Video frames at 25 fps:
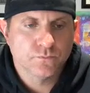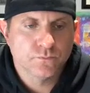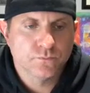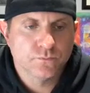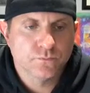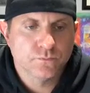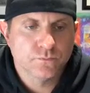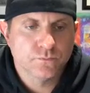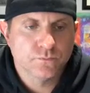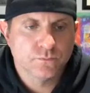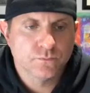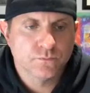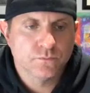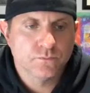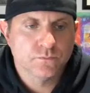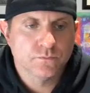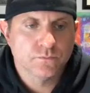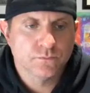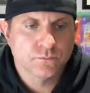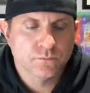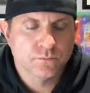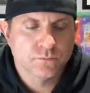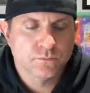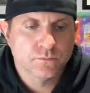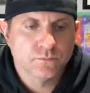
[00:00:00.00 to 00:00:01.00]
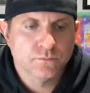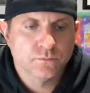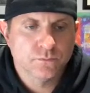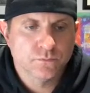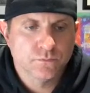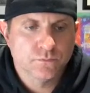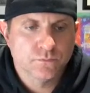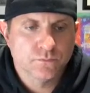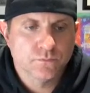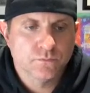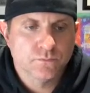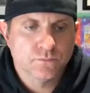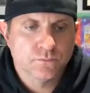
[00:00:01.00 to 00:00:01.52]

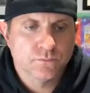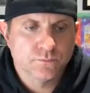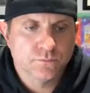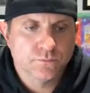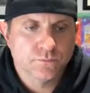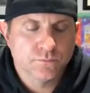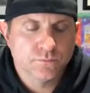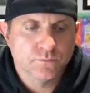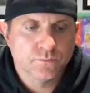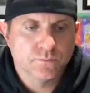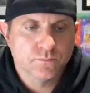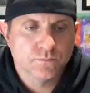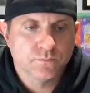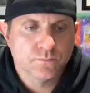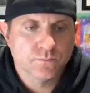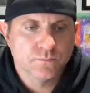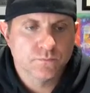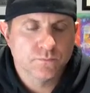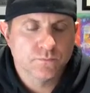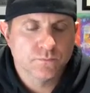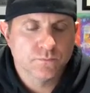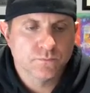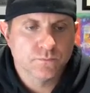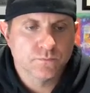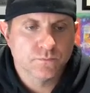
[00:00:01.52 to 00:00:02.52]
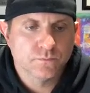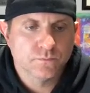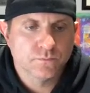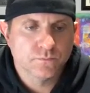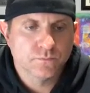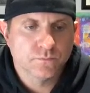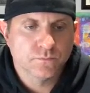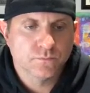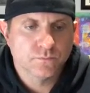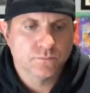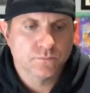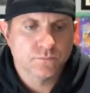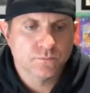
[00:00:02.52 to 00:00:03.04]

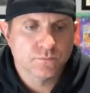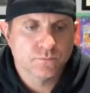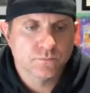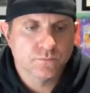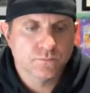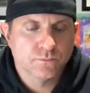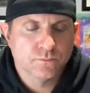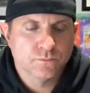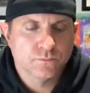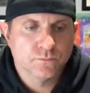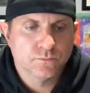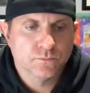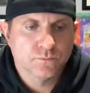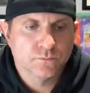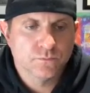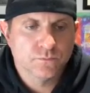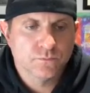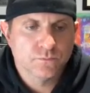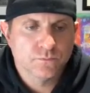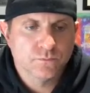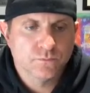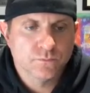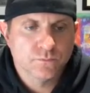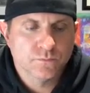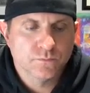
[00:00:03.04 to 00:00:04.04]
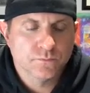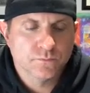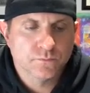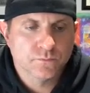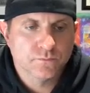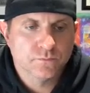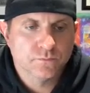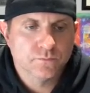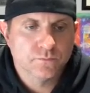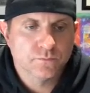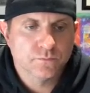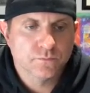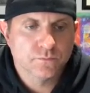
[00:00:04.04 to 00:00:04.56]

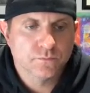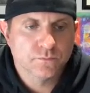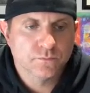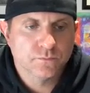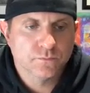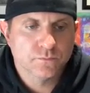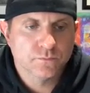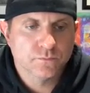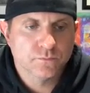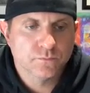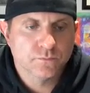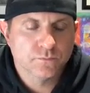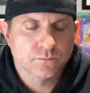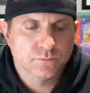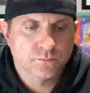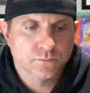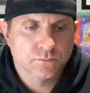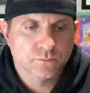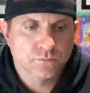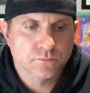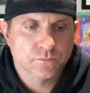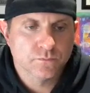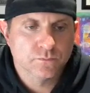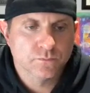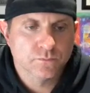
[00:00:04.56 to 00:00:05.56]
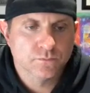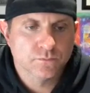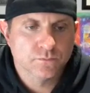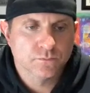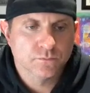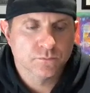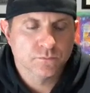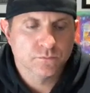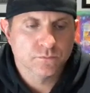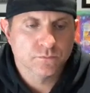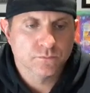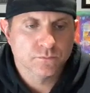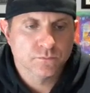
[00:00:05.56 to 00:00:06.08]

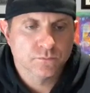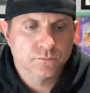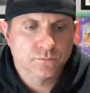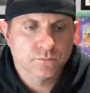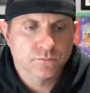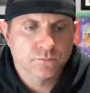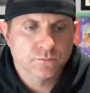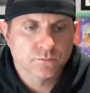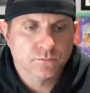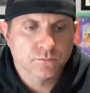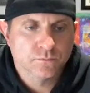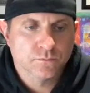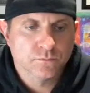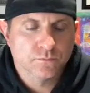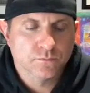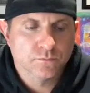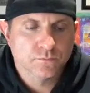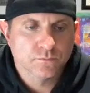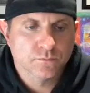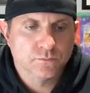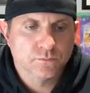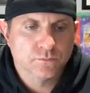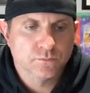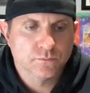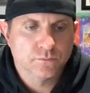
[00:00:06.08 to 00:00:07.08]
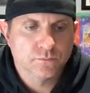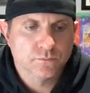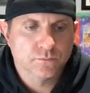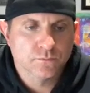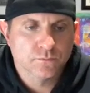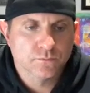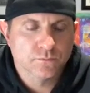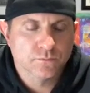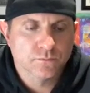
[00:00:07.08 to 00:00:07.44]
(silent)